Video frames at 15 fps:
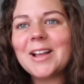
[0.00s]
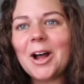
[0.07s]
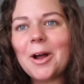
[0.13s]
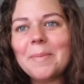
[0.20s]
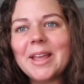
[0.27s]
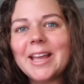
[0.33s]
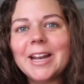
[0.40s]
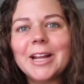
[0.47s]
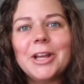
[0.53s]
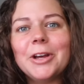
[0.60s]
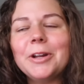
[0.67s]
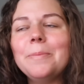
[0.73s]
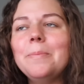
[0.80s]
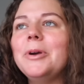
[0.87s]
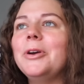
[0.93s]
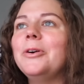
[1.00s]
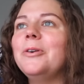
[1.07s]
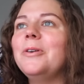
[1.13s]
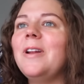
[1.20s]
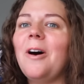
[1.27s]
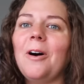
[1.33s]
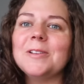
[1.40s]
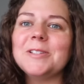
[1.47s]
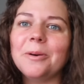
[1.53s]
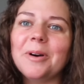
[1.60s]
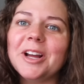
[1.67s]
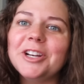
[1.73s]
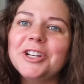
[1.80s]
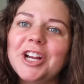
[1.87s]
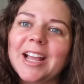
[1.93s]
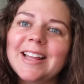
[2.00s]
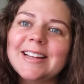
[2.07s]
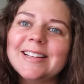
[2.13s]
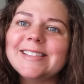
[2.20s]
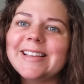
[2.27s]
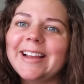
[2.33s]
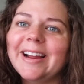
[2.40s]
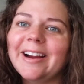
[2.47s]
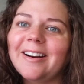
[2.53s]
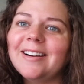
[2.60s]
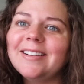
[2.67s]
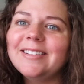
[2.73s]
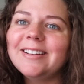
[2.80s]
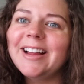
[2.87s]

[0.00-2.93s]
got me in a good mood. Also, Jaden's here